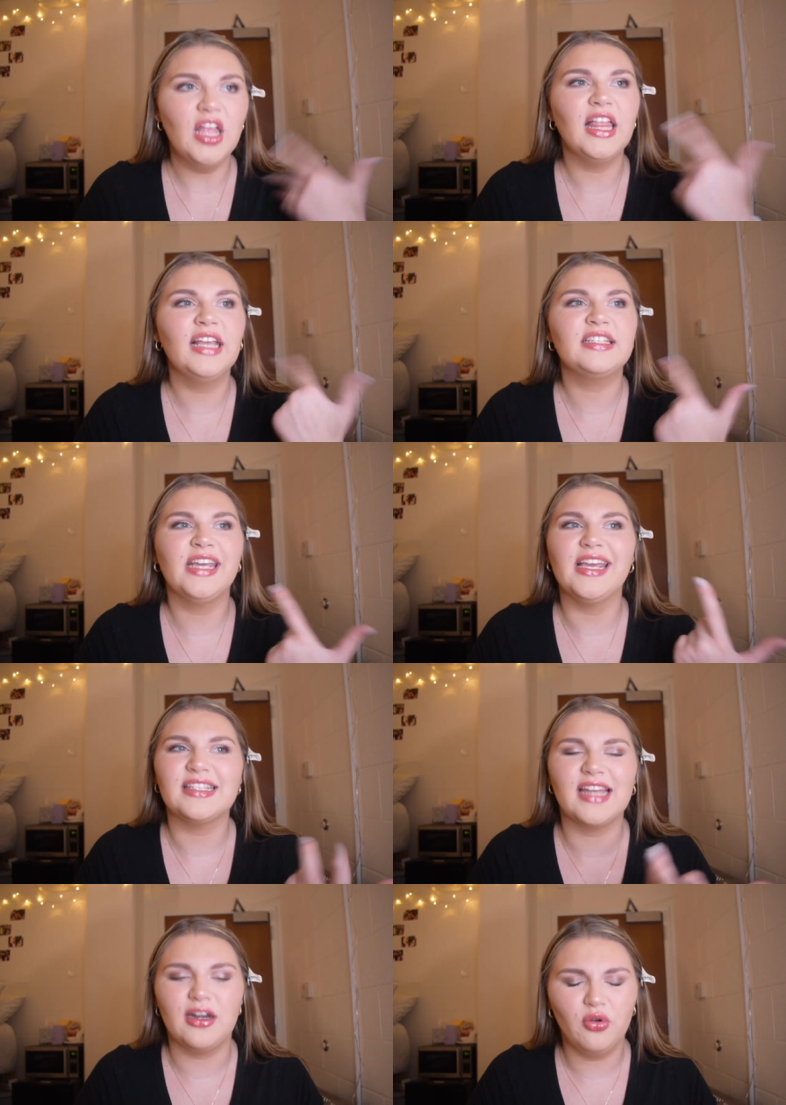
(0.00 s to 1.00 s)
like
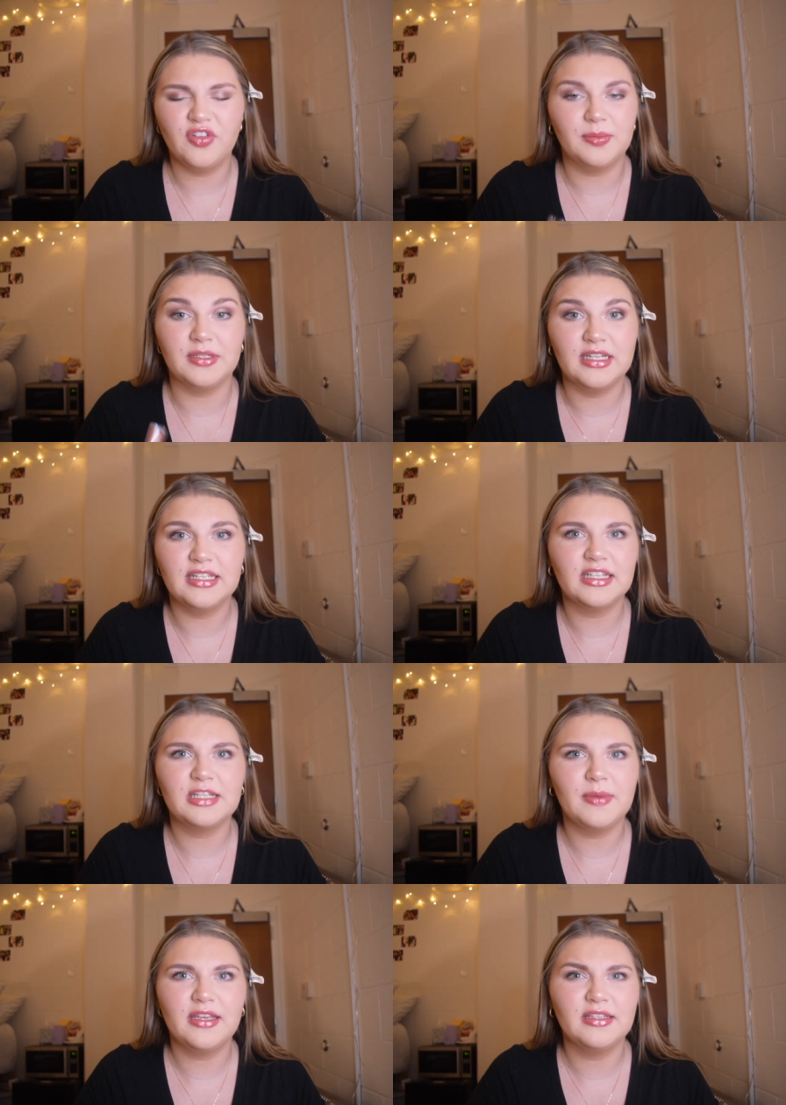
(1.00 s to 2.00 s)
taste. I don't know if it's supposed to taste like
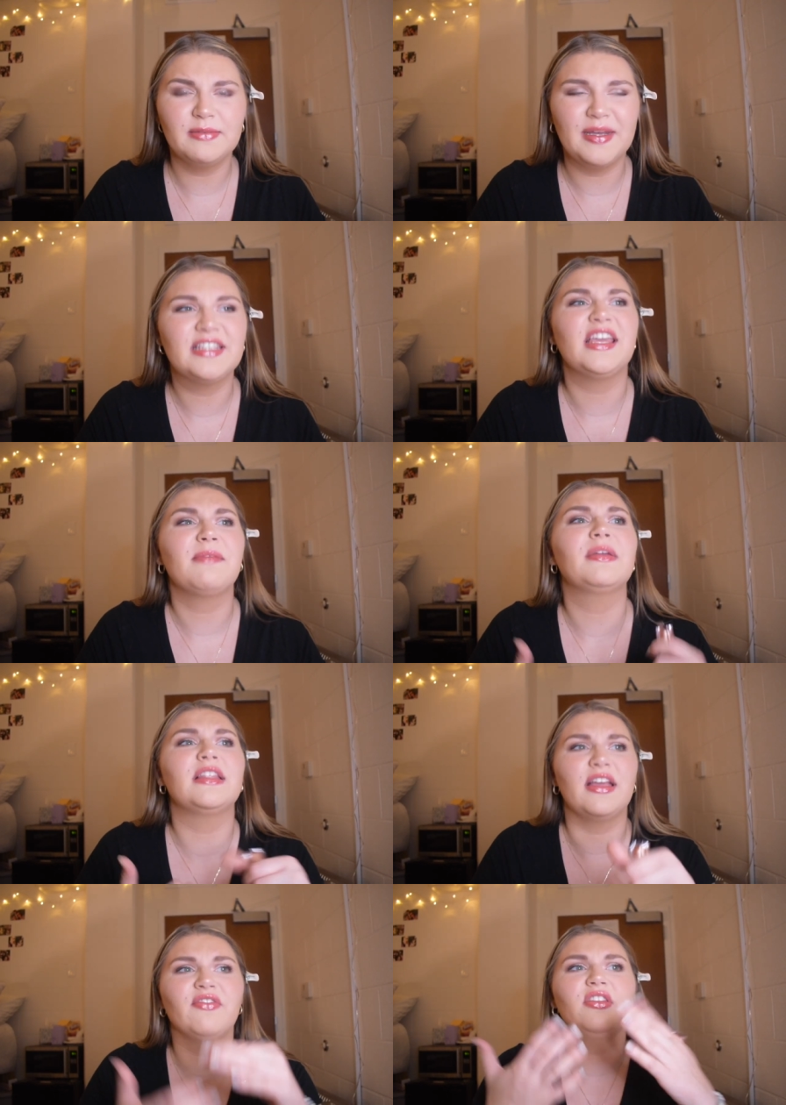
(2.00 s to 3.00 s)
spice, spice cake, but
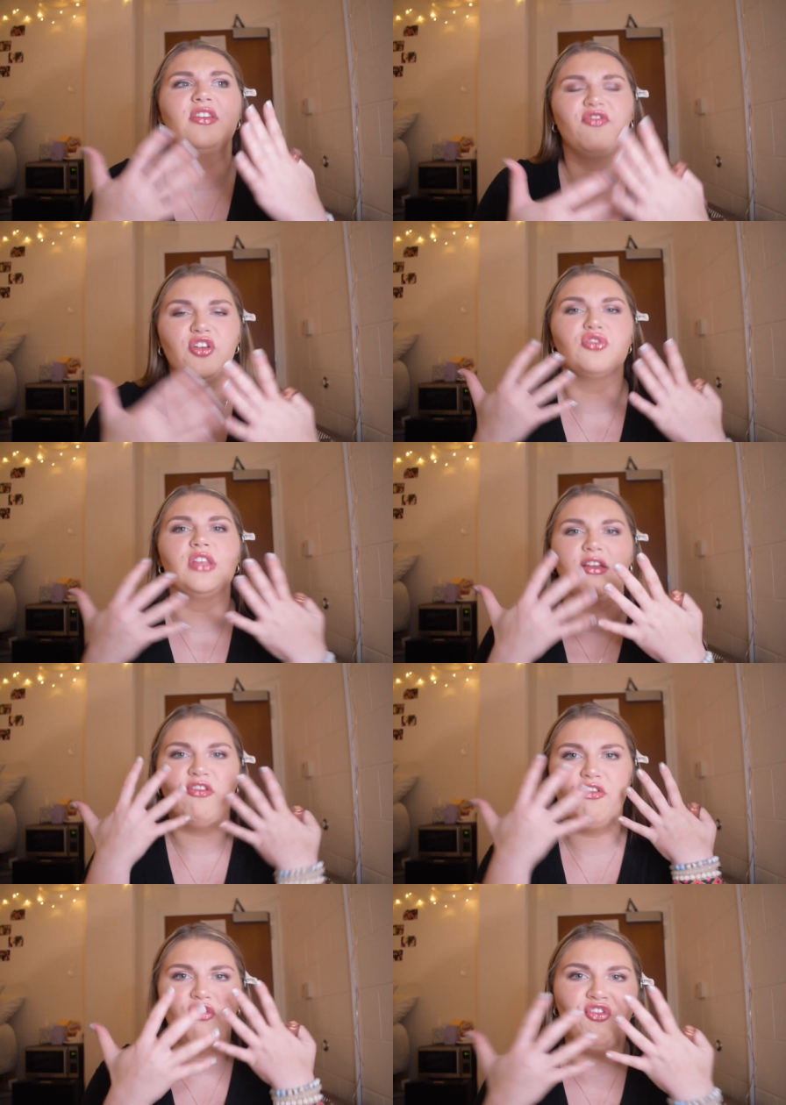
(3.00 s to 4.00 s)
it definitely feels like
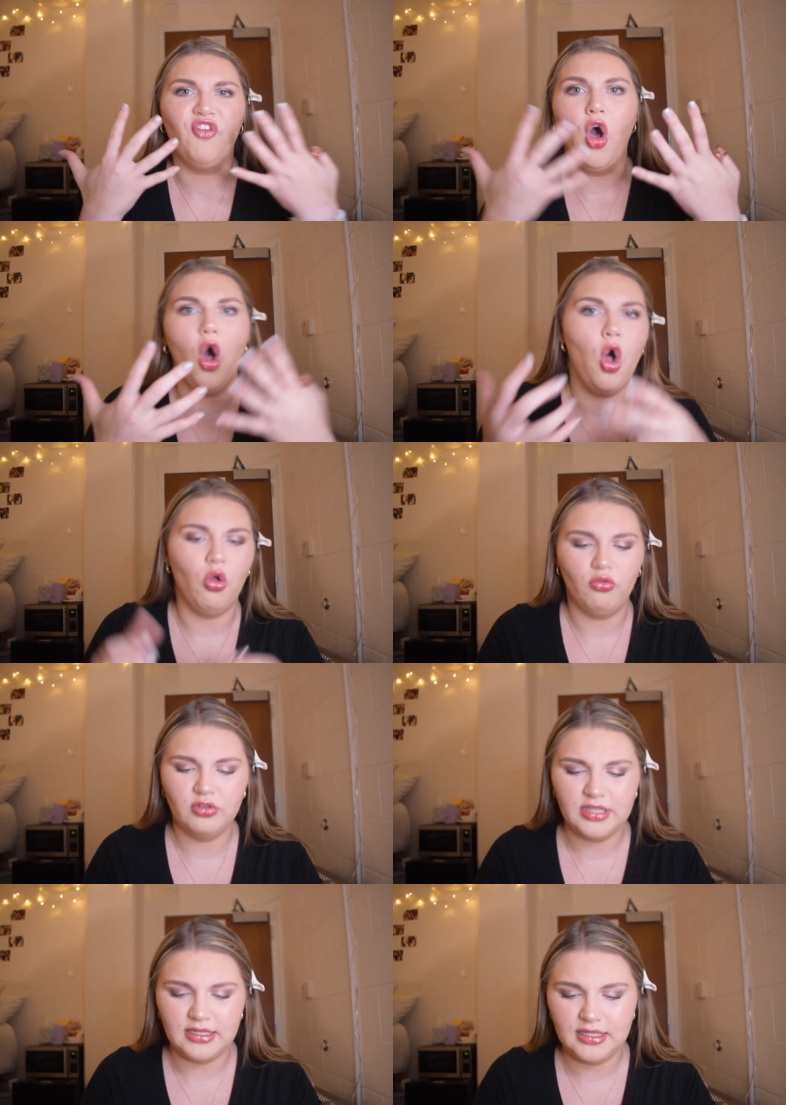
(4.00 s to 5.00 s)
fall
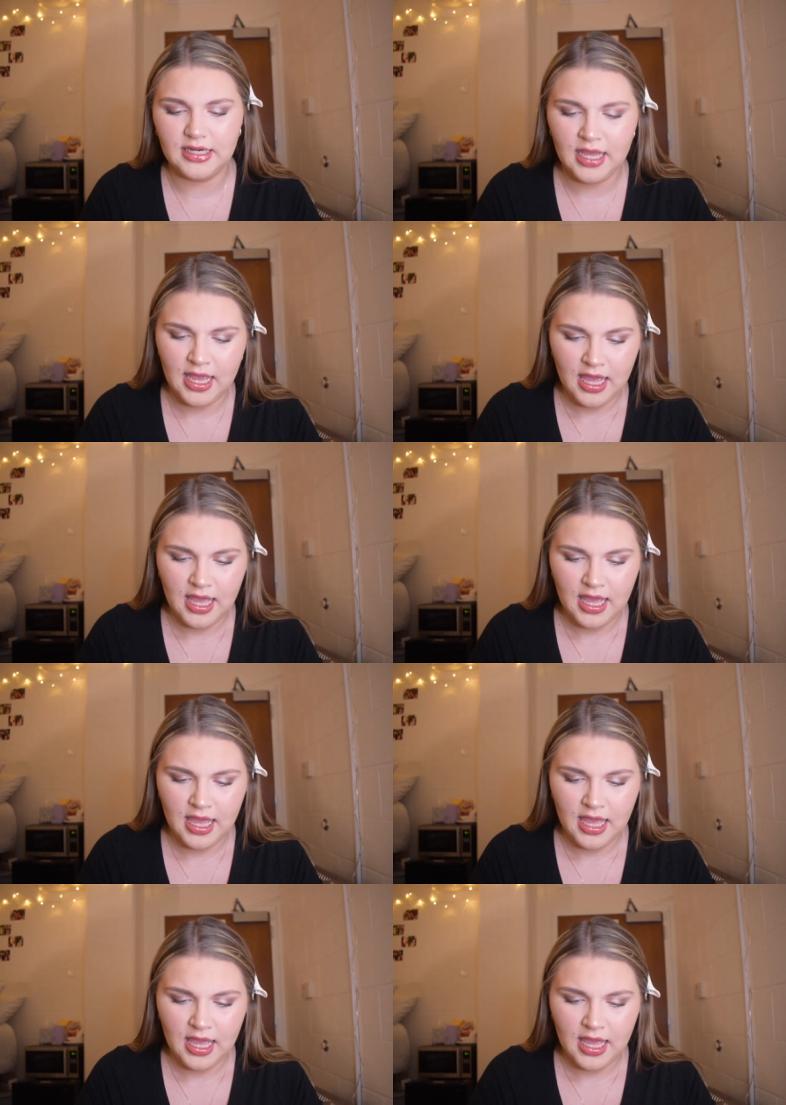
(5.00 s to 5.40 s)
scented.